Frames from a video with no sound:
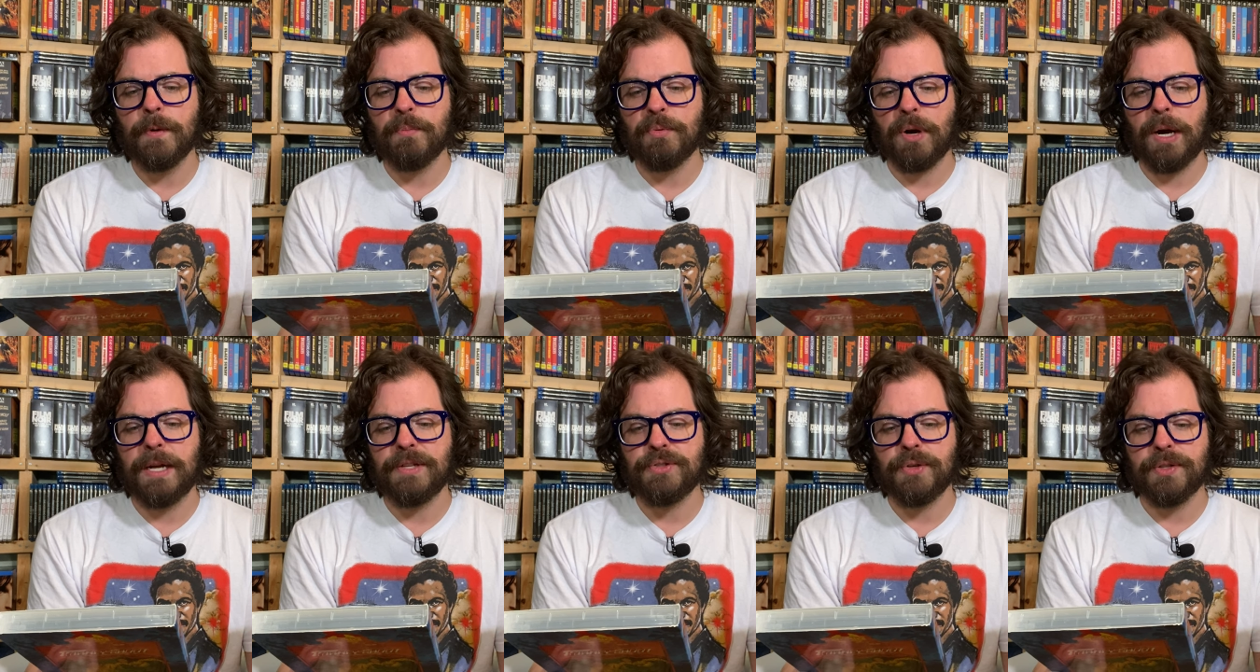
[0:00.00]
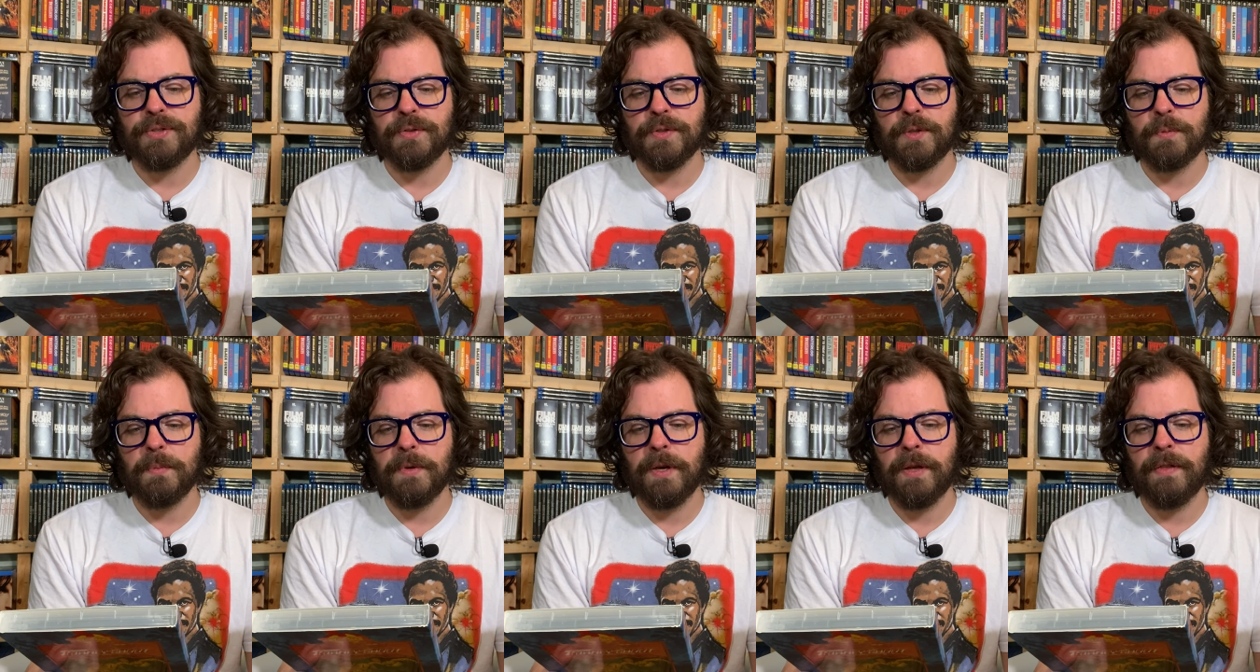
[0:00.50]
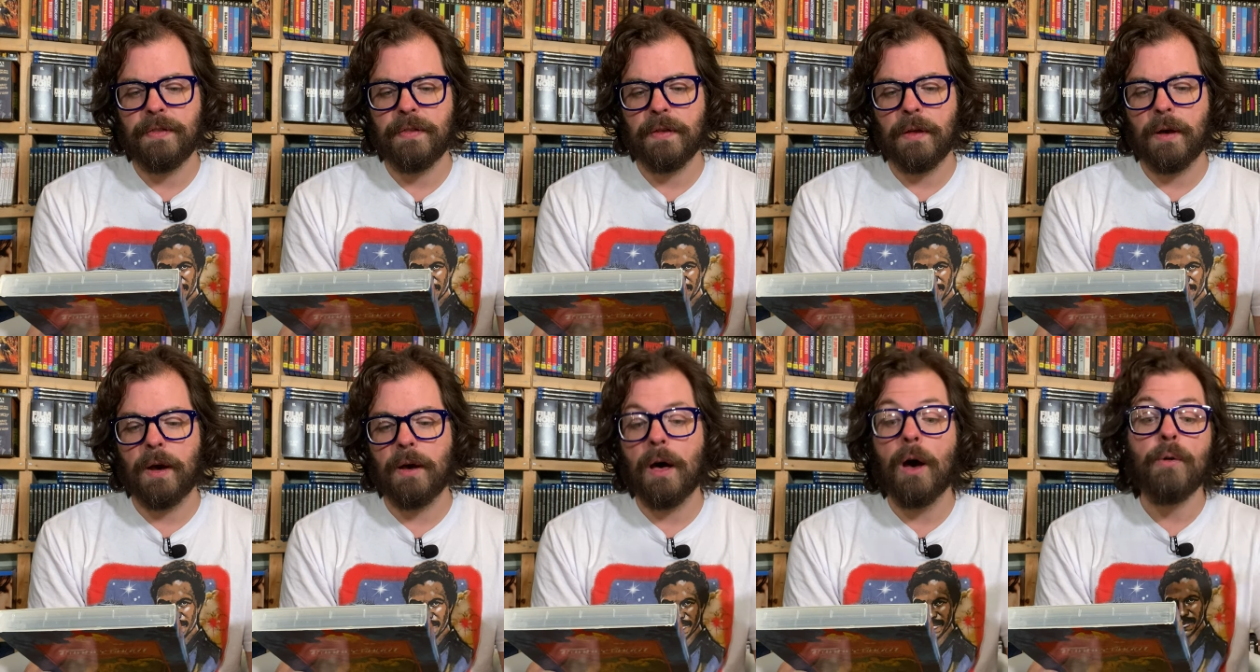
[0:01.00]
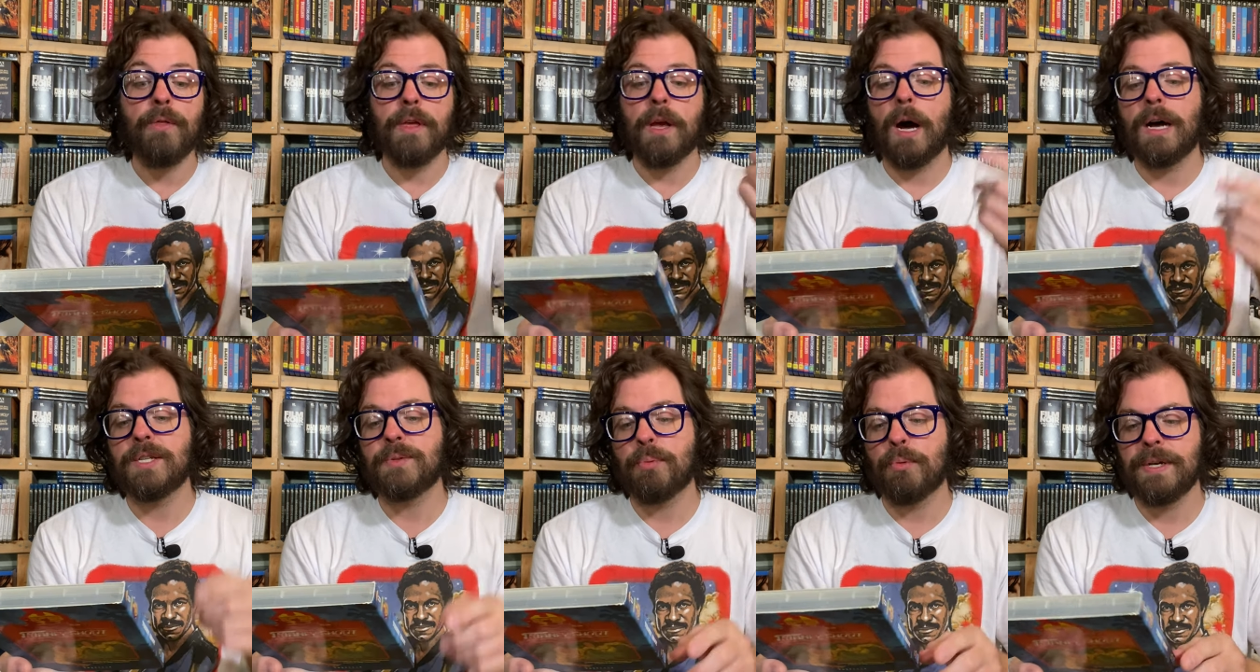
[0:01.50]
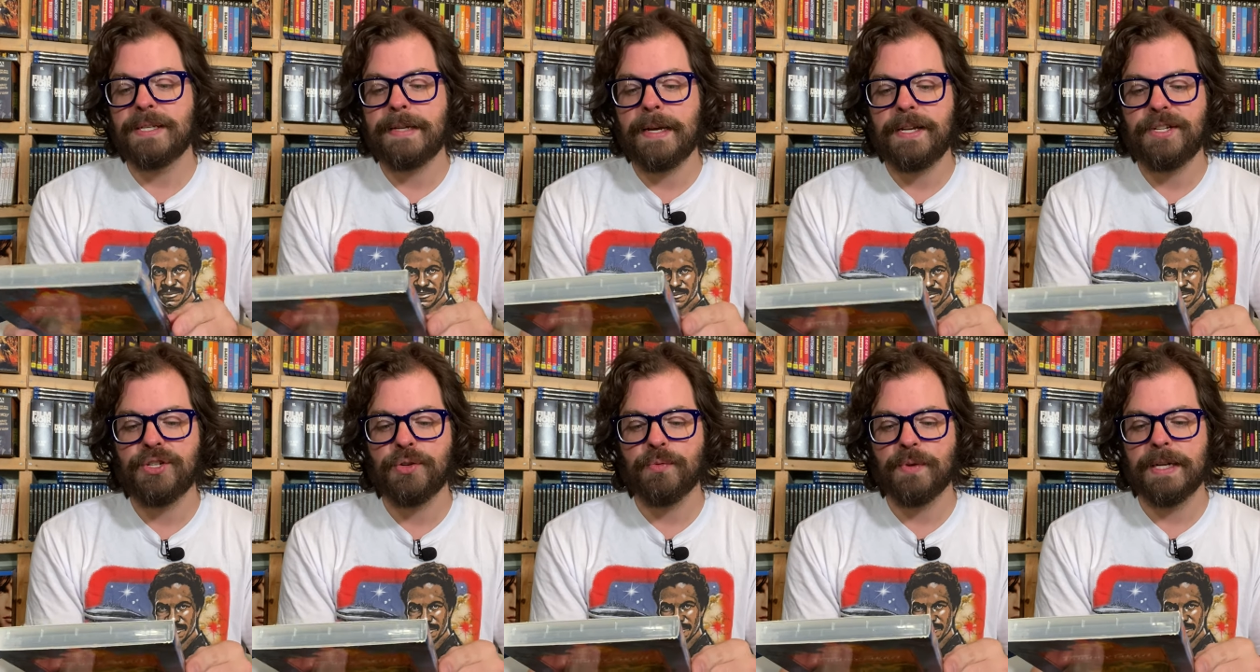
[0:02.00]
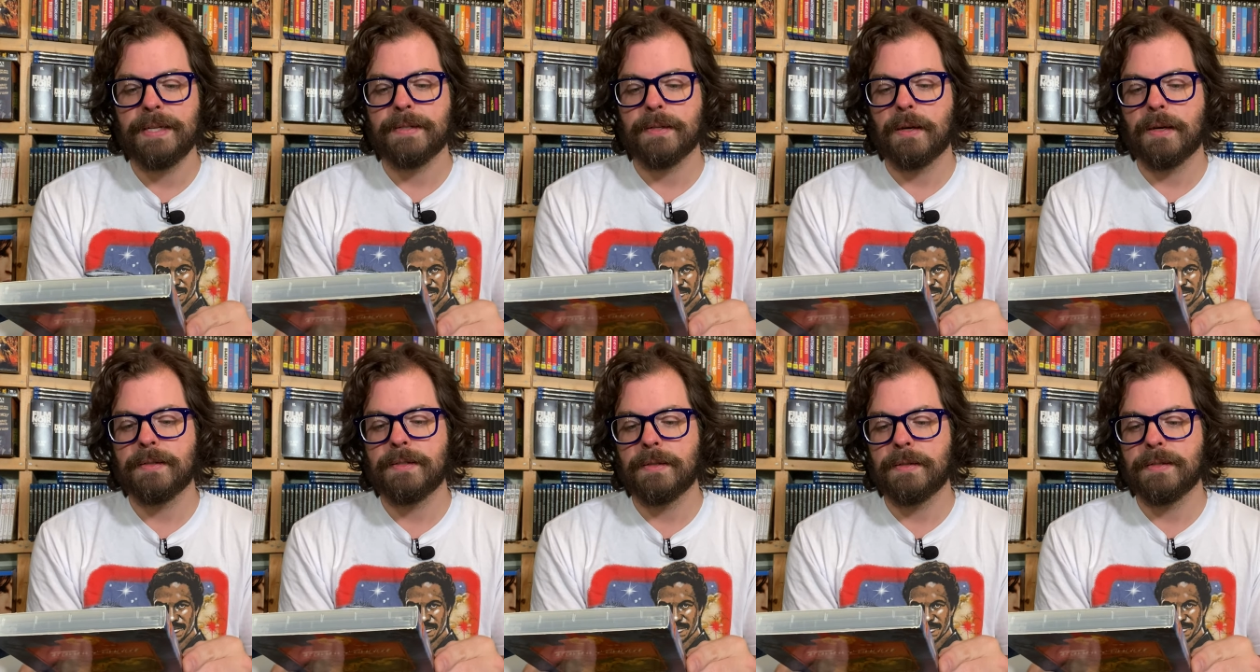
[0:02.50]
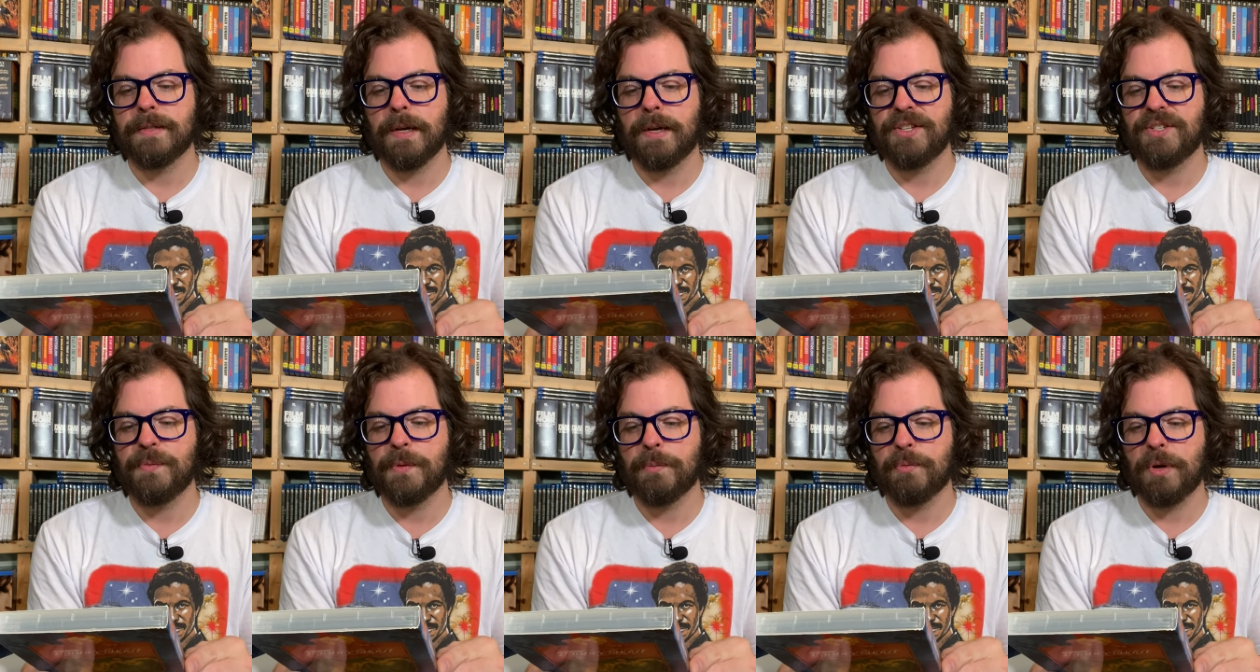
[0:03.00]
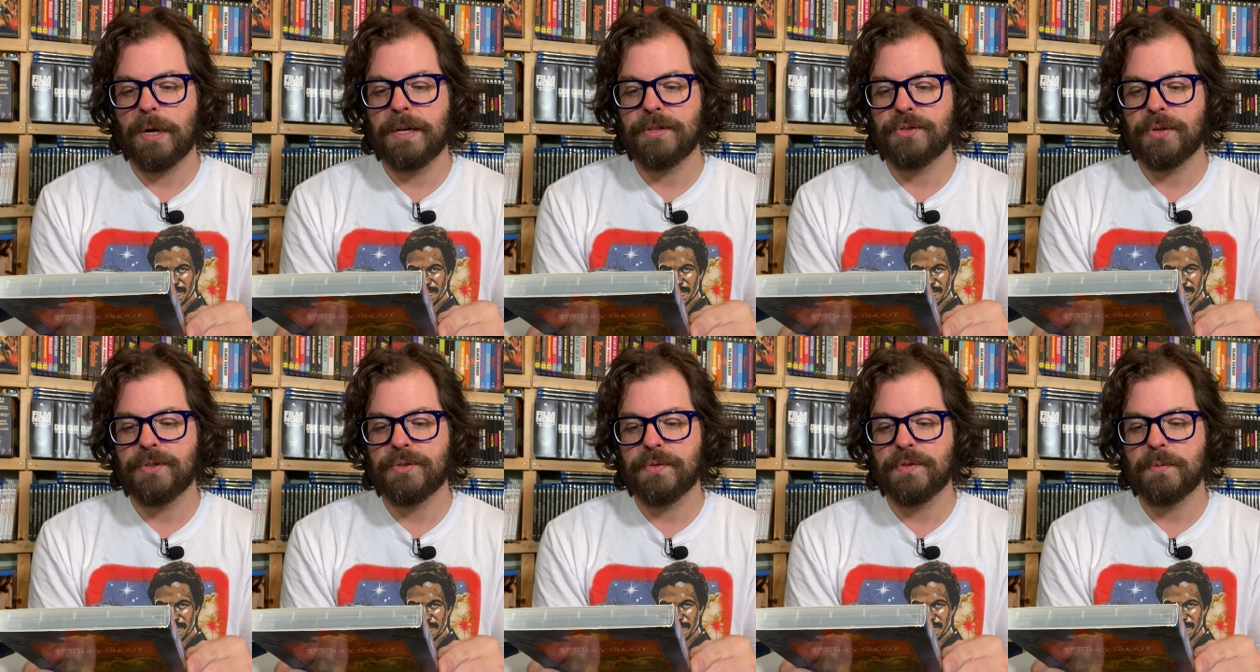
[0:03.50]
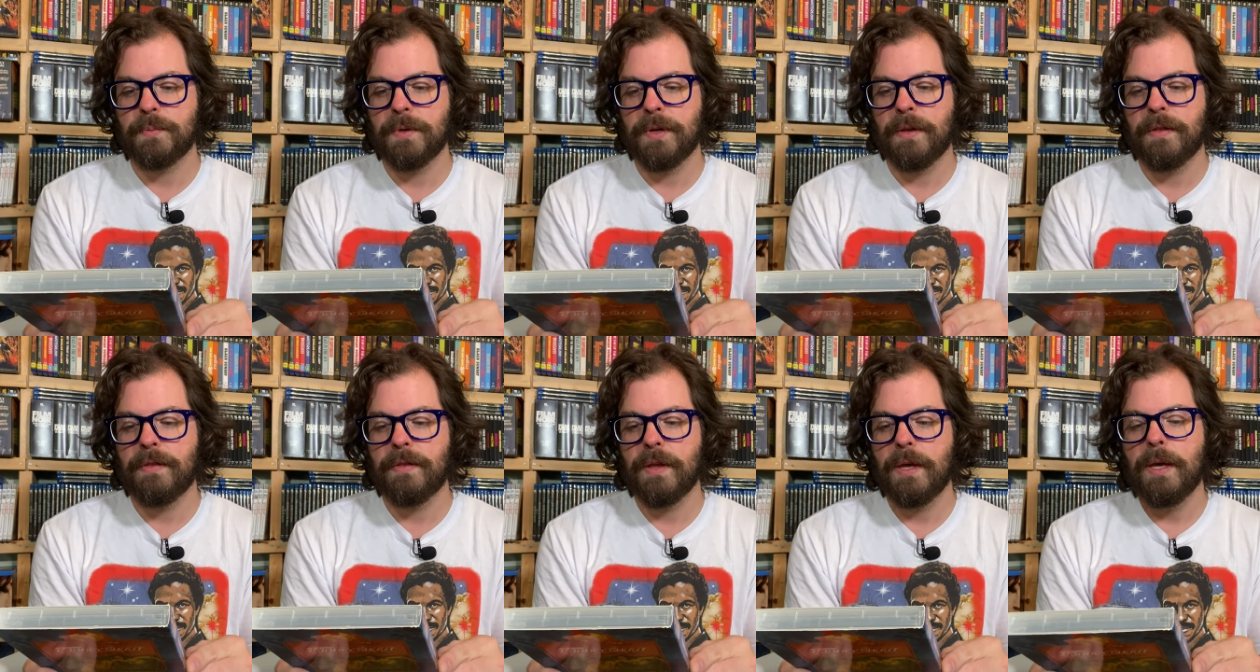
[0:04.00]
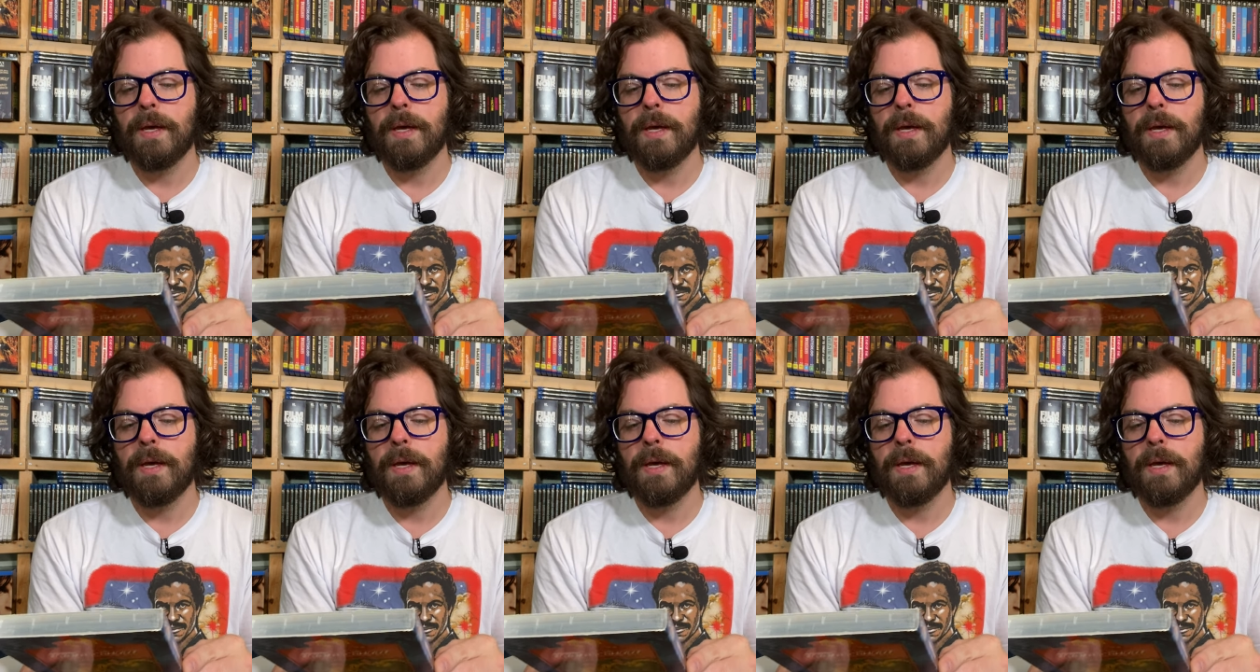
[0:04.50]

with Brian Trenchard Smith. Uh, oh, the exploitation renaissance. A discussion with Brian Trenchard Smith,